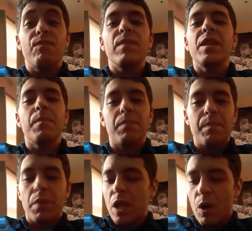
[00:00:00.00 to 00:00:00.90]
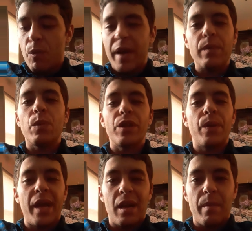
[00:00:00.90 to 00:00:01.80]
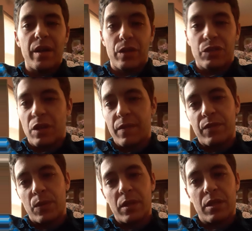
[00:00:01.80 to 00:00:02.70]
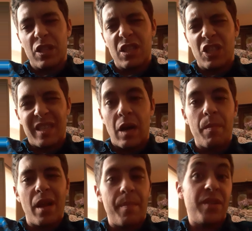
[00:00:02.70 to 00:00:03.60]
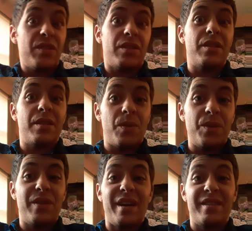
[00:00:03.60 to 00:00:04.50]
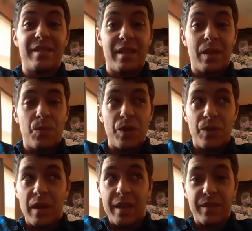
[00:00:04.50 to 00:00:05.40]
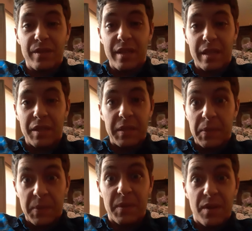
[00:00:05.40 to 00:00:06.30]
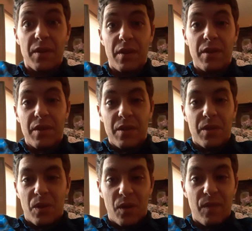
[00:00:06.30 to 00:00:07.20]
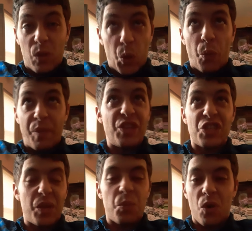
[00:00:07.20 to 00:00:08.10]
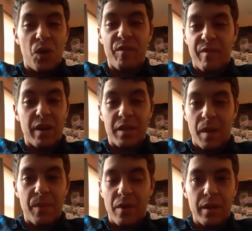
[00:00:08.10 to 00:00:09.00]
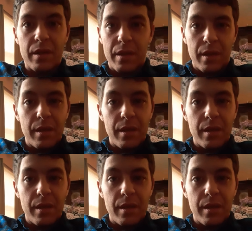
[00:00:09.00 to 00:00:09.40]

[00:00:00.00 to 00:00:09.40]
Below, write what you hate about your drug of choice. Just tell me. I'm interested to know what you guys think and what you guys are addicted to. All the loopy shit we're all fucked up on.